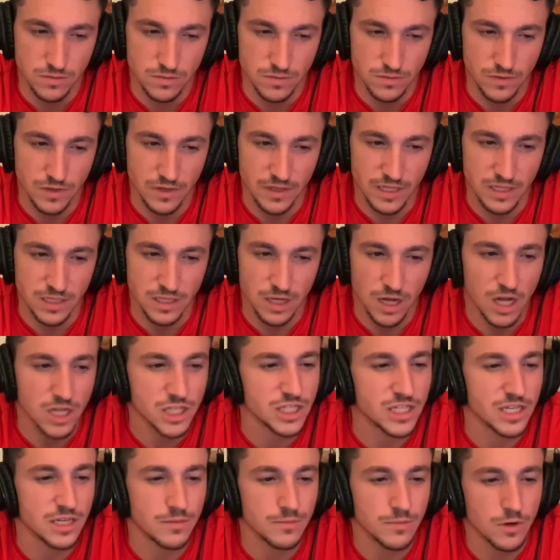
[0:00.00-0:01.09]
really
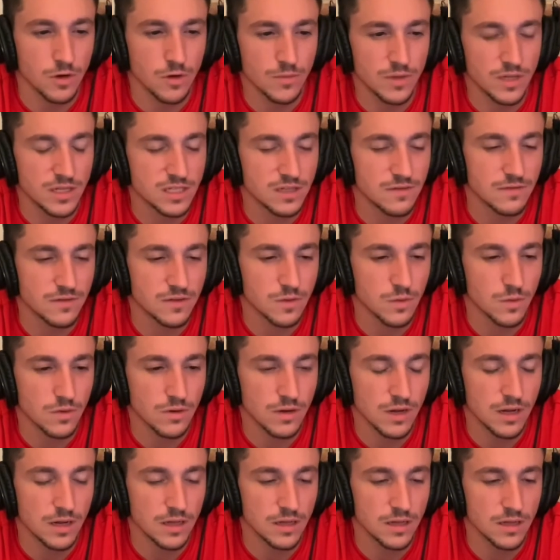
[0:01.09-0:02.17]
touching moments, if there were
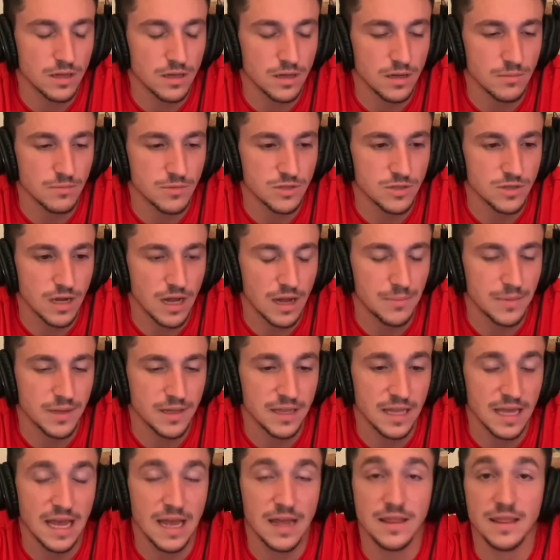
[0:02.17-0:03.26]
any, that I mean,
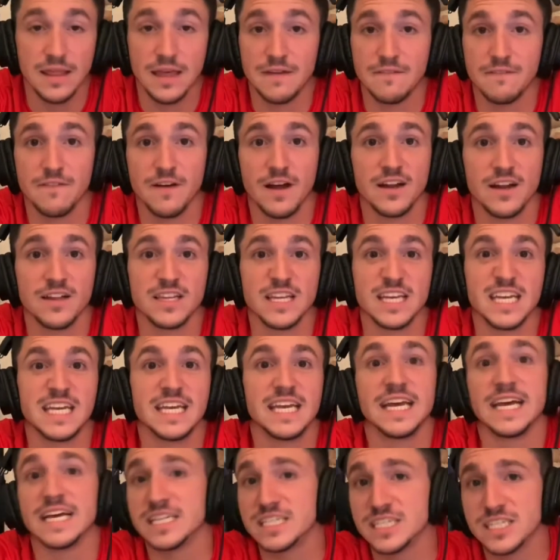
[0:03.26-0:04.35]
they finally
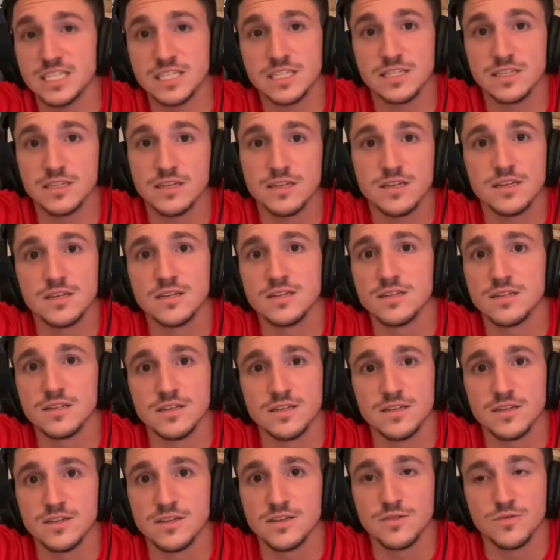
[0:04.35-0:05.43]
kissed.
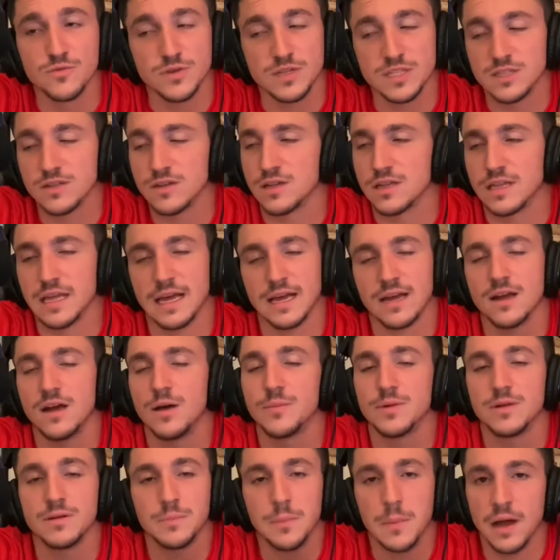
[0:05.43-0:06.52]
We saw that
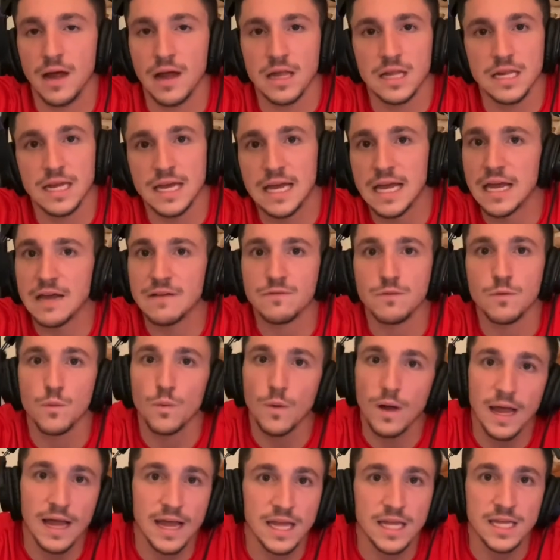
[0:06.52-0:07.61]
coming a mile and a half
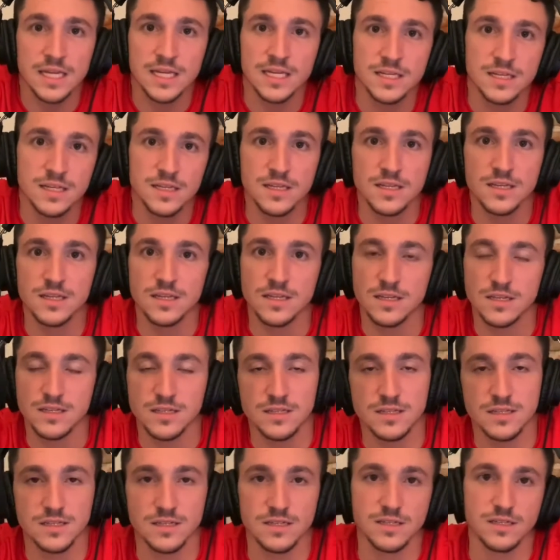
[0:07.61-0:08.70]
away.
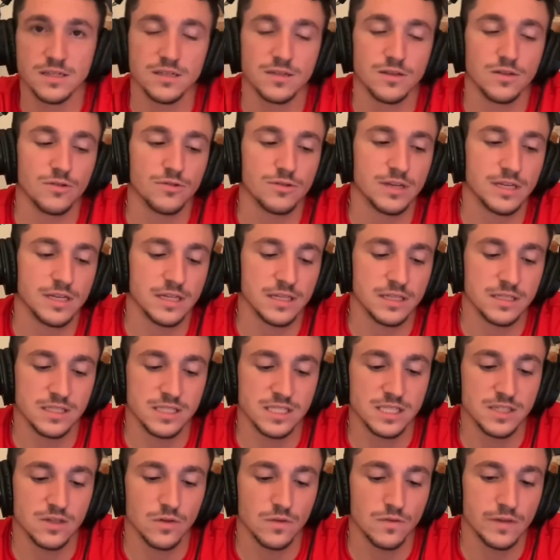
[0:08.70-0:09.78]
Loki and
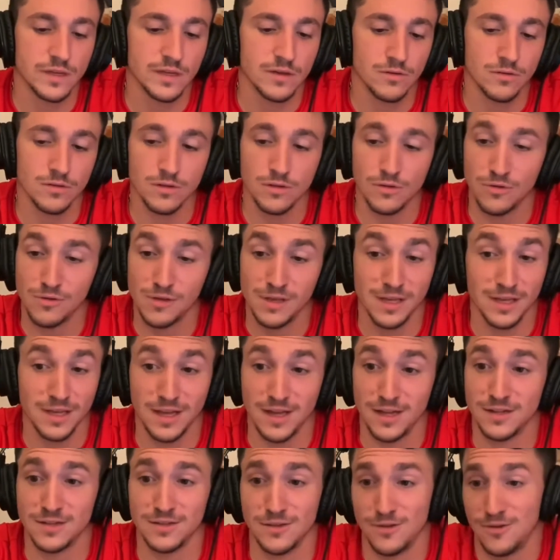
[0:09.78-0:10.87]
Sylvie, or Loki
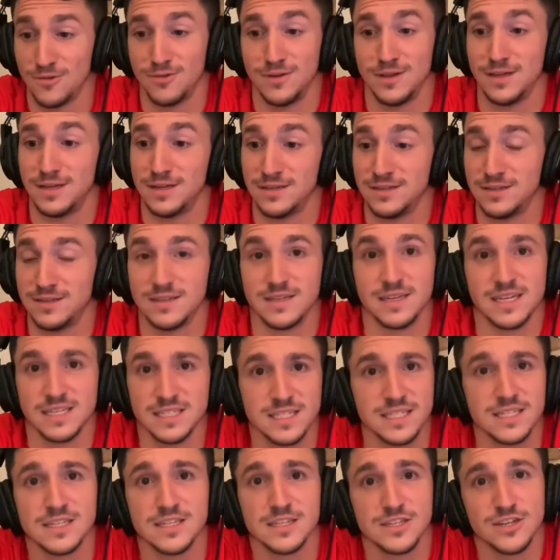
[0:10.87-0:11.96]
and Loki
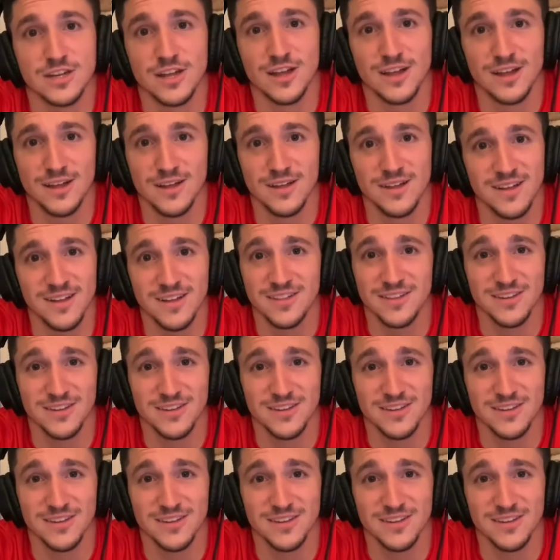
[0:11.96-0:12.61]
kissing each other.